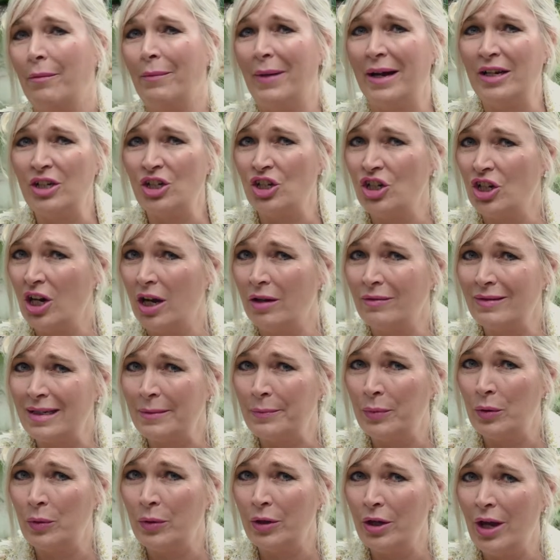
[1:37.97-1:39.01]
much child
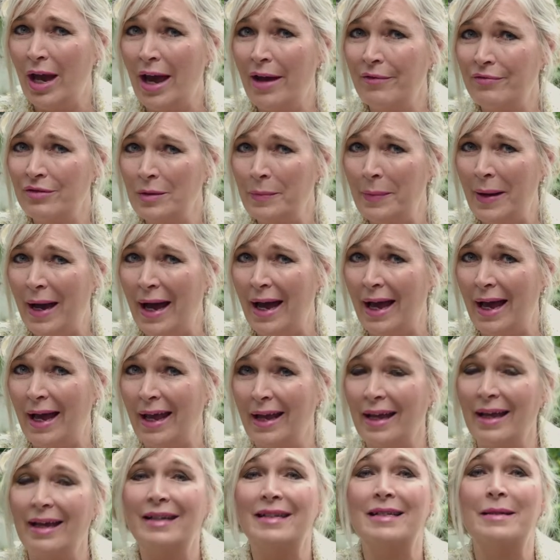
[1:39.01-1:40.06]
support you have to
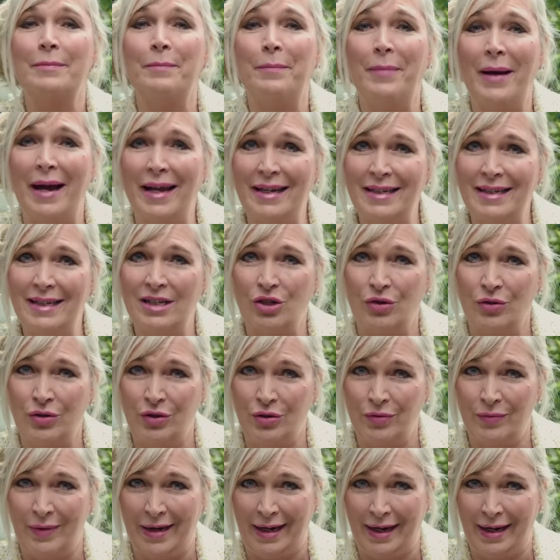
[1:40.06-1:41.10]
pay is based on
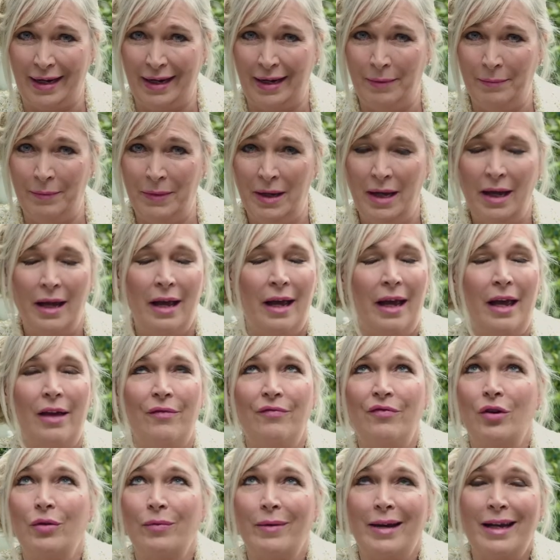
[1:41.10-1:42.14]
your income.
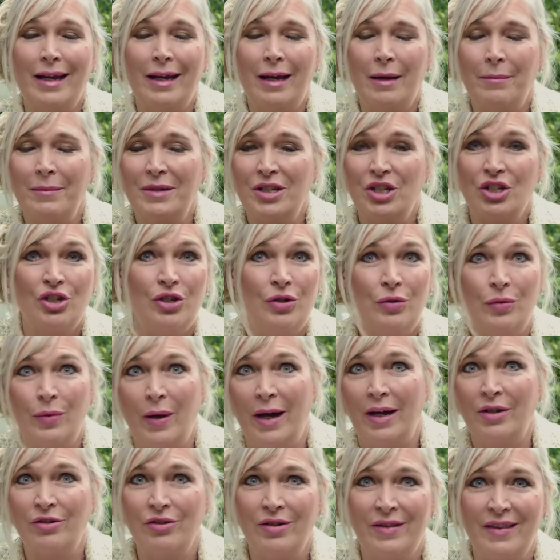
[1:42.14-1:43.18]
If your income is
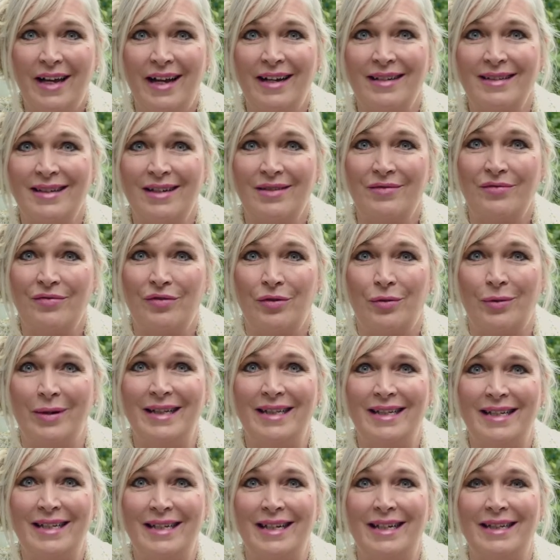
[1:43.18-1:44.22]
200,000 for
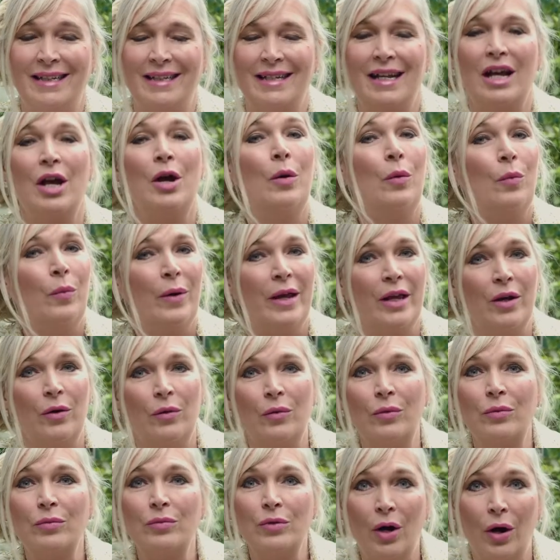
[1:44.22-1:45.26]
instance, we
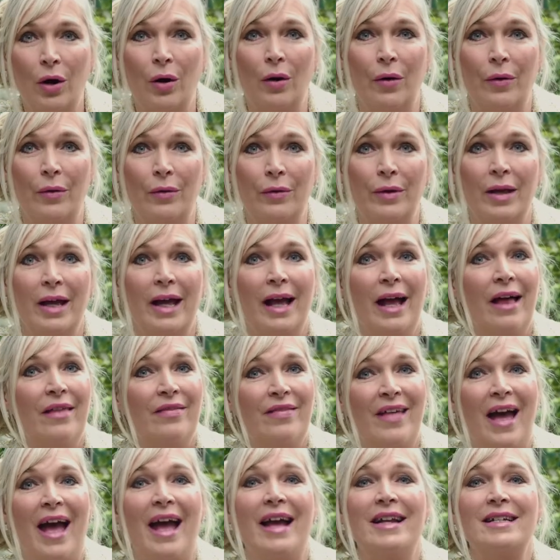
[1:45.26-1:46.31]
all know
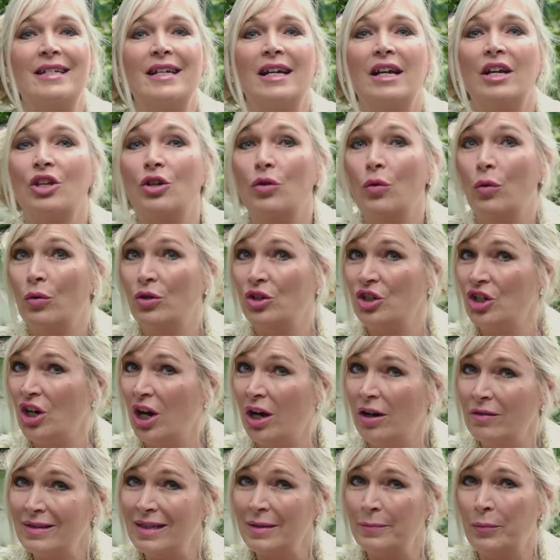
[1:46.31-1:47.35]
that your
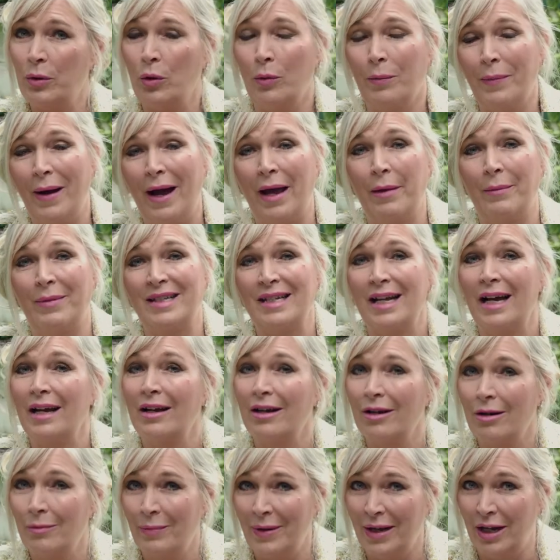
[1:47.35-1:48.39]
child support payments are
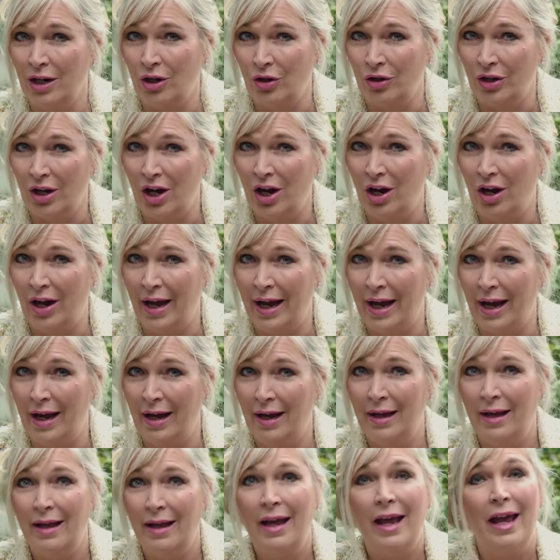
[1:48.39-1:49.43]
going to be a lot higher.
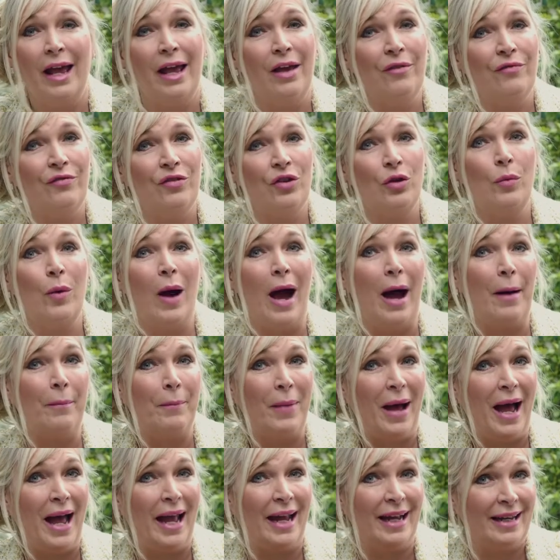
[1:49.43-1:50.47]
If you are
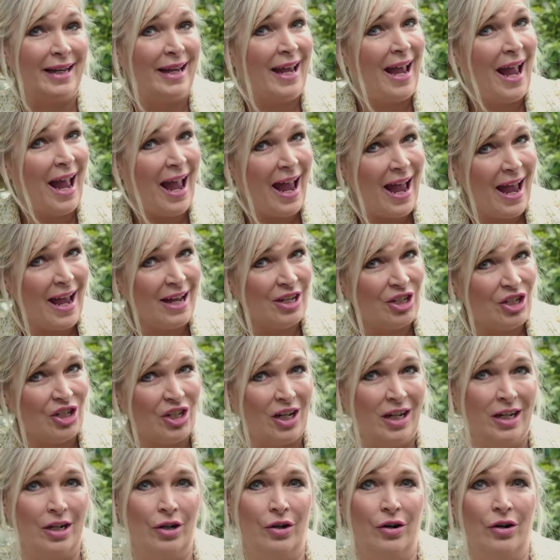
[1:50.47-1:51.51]
paid cash
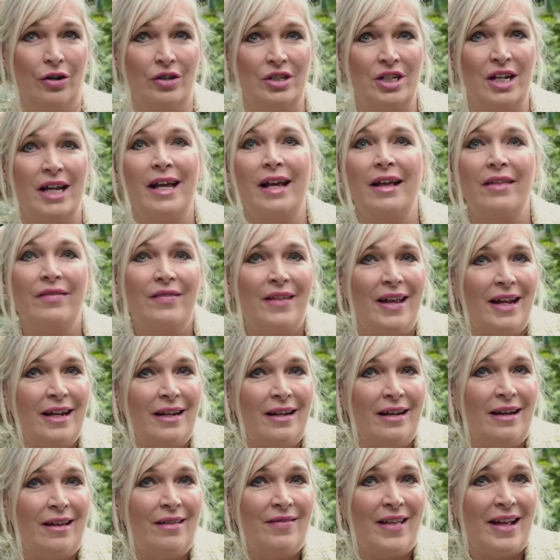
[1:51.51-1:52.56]
a lot,
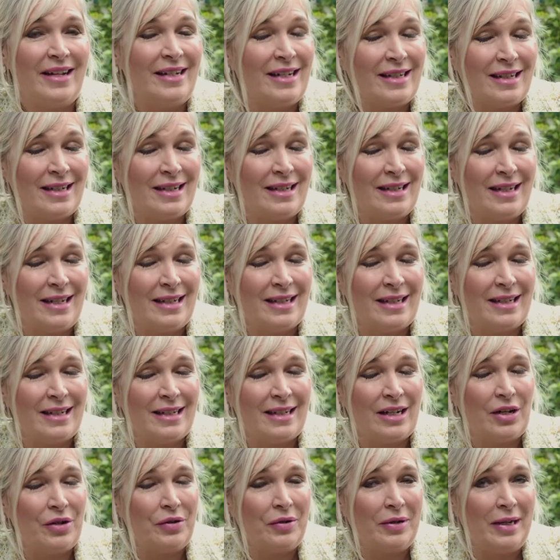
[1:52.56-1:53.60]
then that doesn't
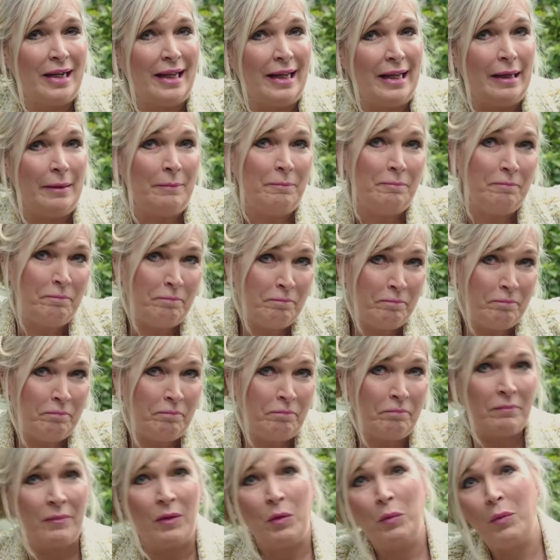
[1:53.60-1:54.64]
necessarily,
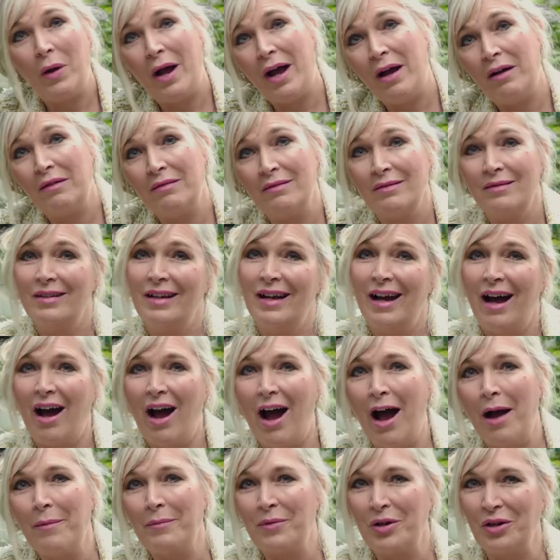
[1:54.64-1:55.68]
well,
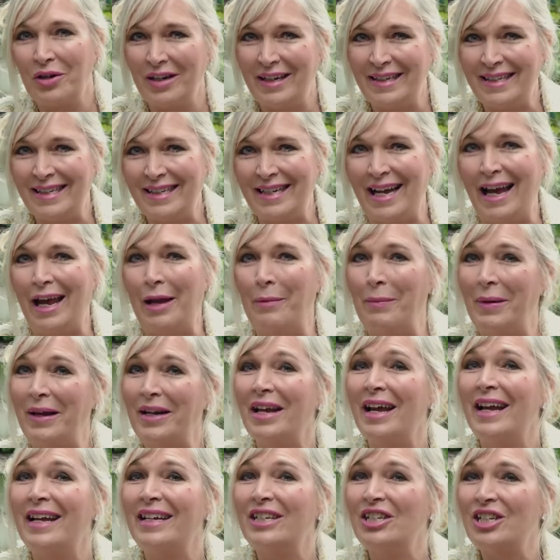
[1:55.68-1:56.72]
I'm not going to say, but
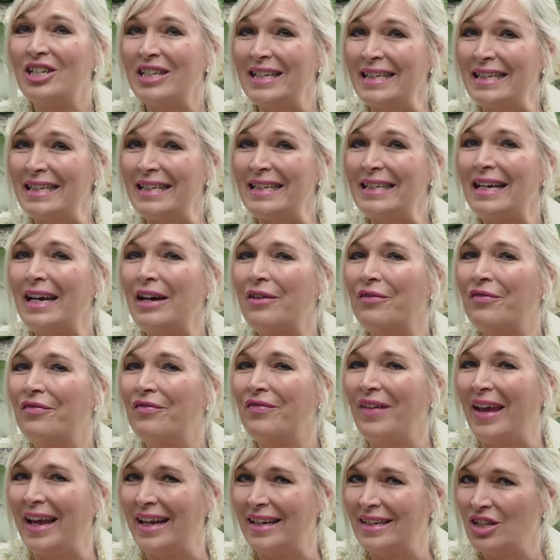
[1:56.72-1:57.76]
it just
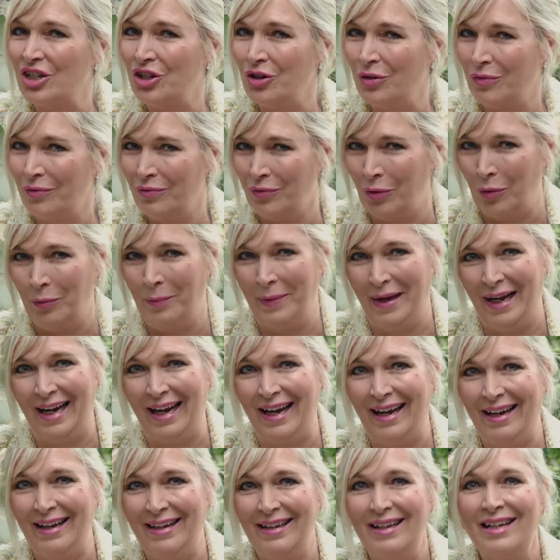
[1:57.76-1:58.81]
affects your
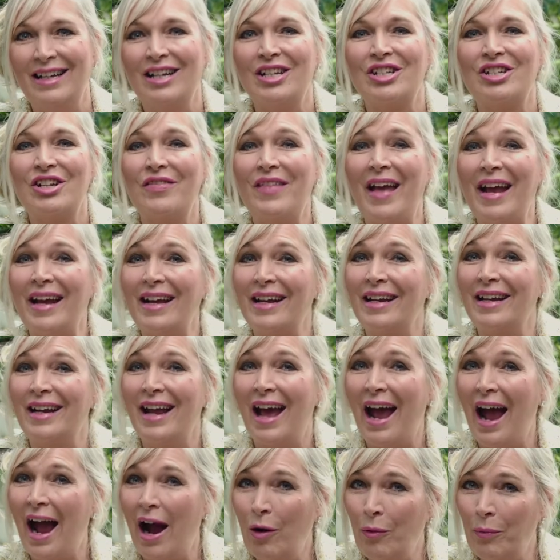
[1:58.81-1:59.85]
formula. So that can
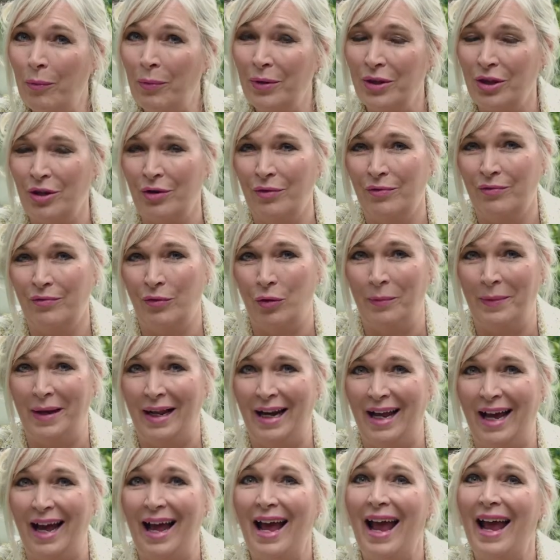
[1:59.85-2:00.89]
help with your
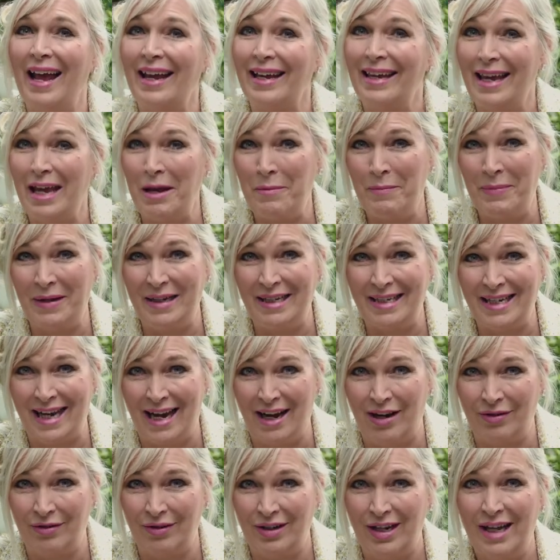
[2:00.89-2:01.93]
formula and keep it
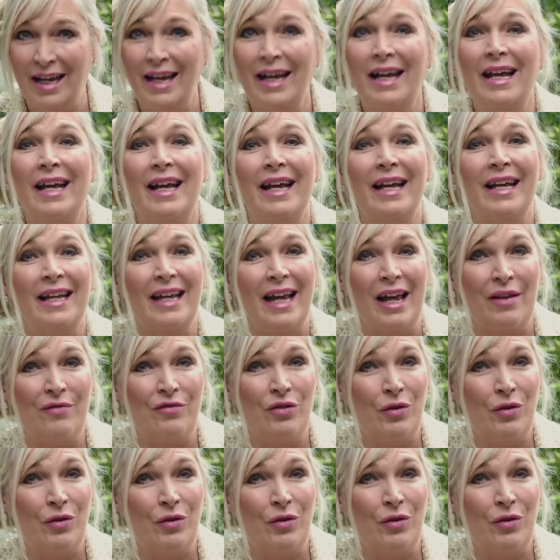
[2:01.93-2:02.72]
down. If